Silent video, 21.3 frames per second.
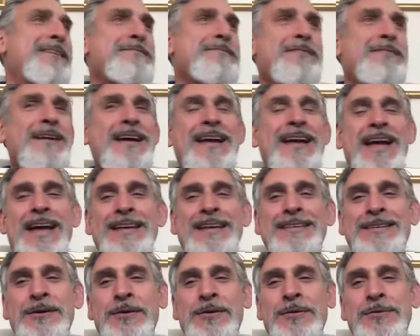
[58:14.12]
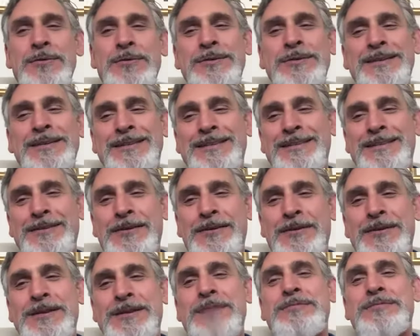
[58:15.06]
I had
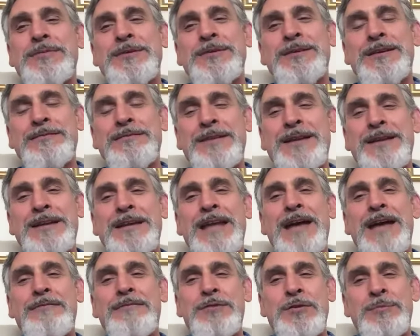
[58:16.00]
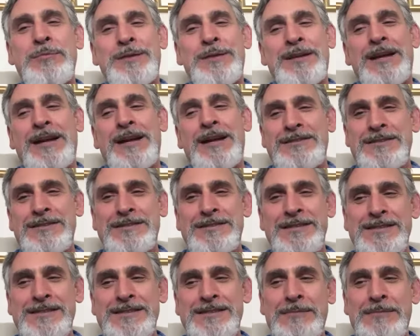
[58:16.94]
if I didn't have human
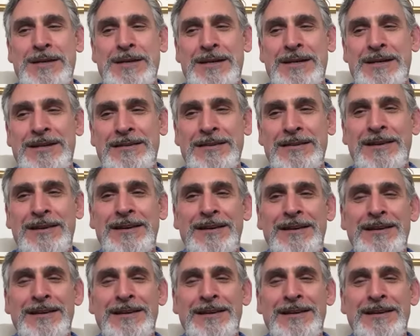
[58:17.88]
consciousness, I'd be in a different,